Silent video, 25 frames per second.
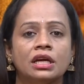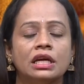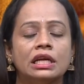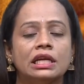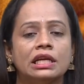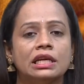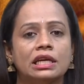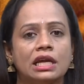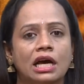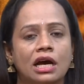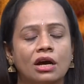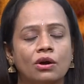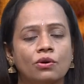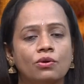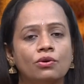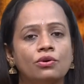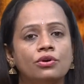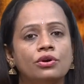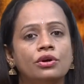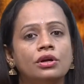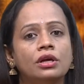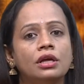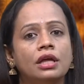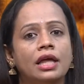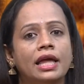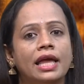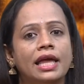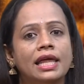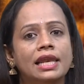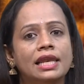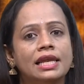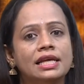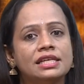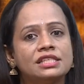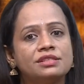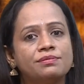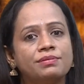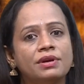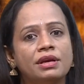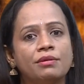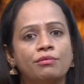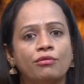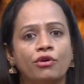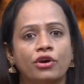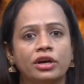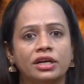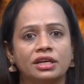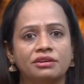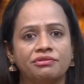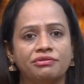Now LSB
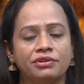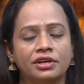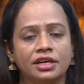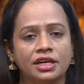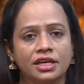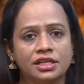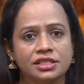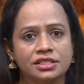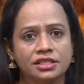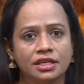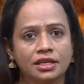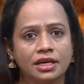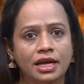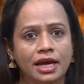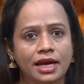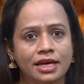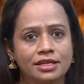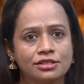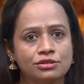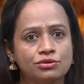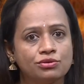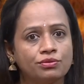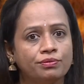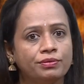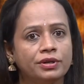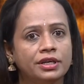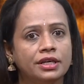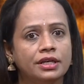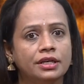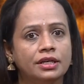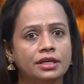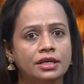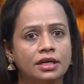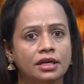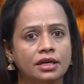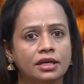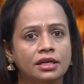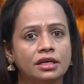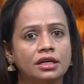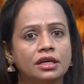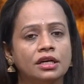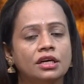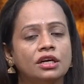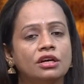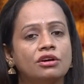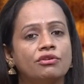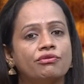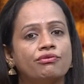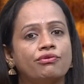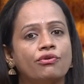modification has to be done
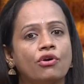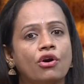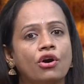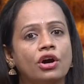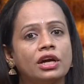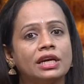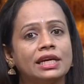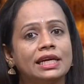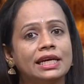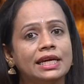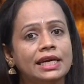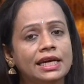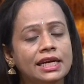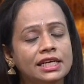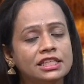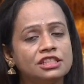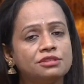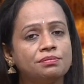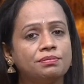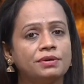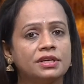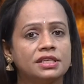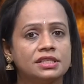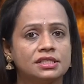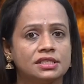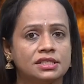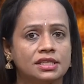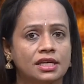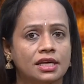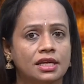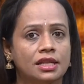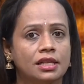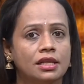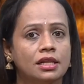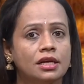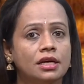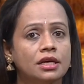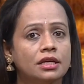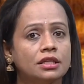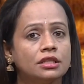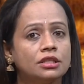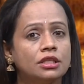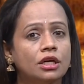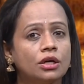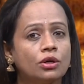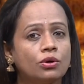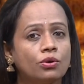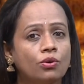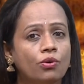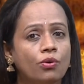for each pixel
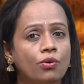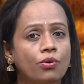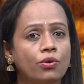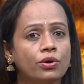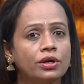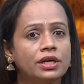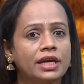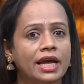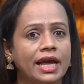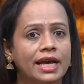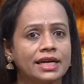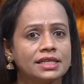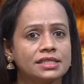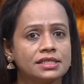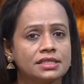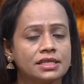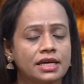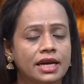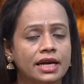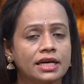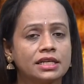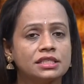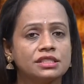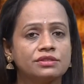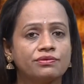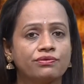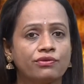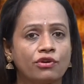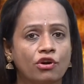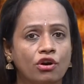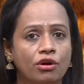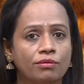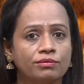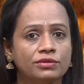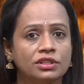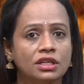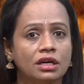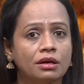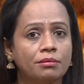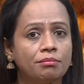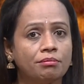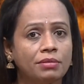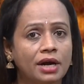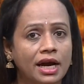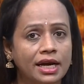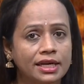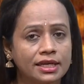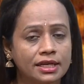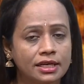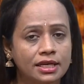the code extracts from the
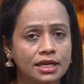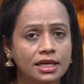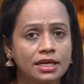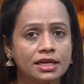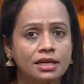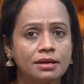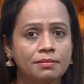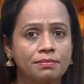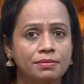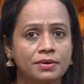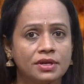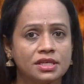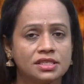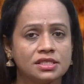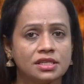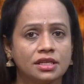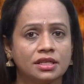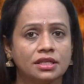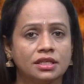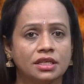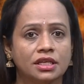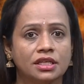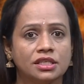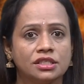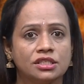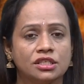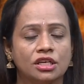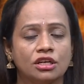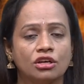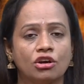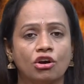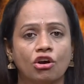binary representation